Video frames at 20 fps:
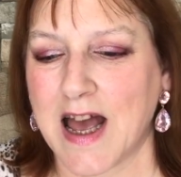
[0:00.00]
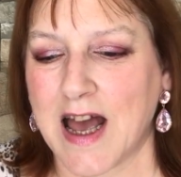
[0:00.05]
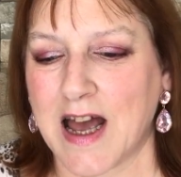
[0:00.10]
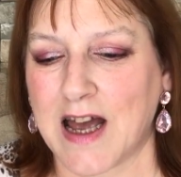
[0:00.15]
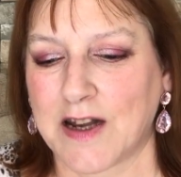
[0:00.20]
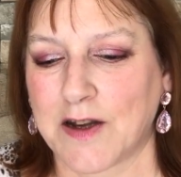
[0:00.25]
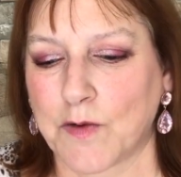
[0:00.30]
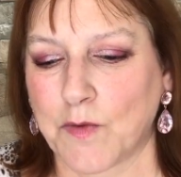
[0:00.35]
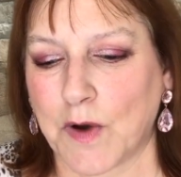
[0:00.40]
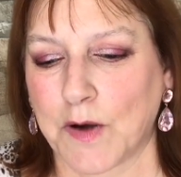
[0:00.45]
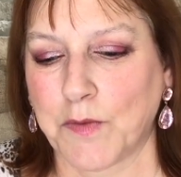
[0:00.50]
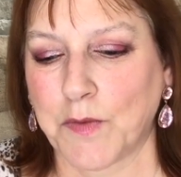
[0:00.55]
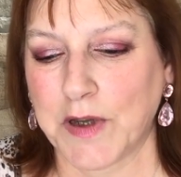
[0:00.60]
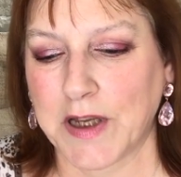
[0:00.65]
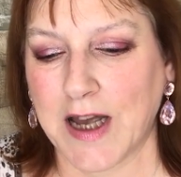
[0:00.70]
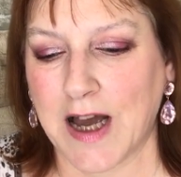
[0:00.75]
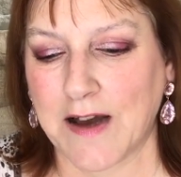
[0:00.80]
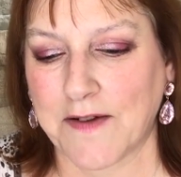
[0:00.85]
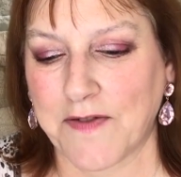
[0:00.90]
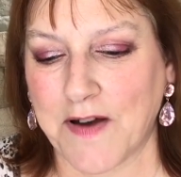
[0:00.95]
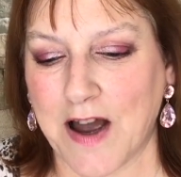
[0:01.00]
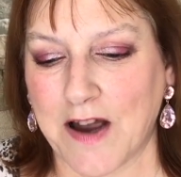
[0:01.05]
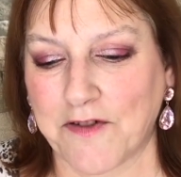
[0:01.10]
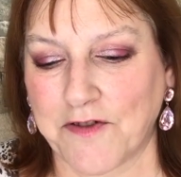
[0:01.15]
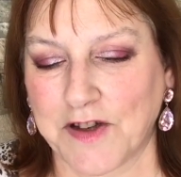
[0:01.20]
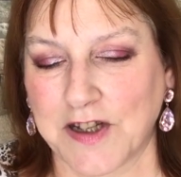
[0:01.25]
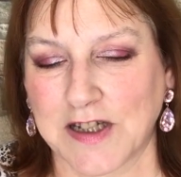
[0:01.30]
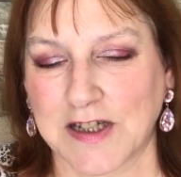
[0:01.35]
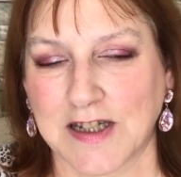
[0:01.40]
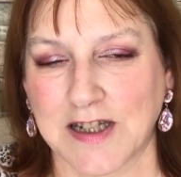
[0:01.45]
And when we have
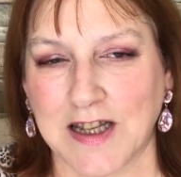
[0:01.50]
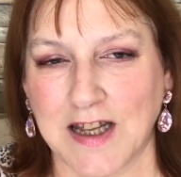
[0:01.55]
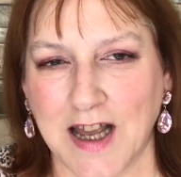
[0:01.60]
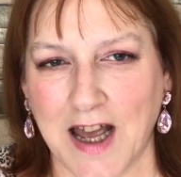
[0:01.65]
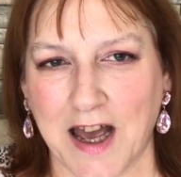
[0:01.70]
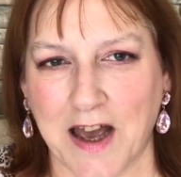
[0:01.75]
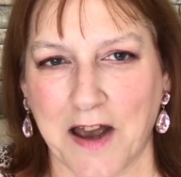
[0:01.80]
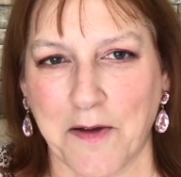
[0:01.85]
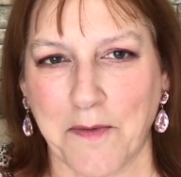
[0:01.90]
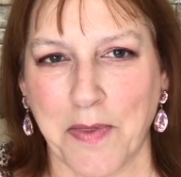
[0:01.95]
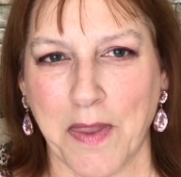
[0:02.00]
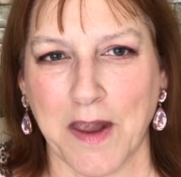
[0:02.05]
Harriet here,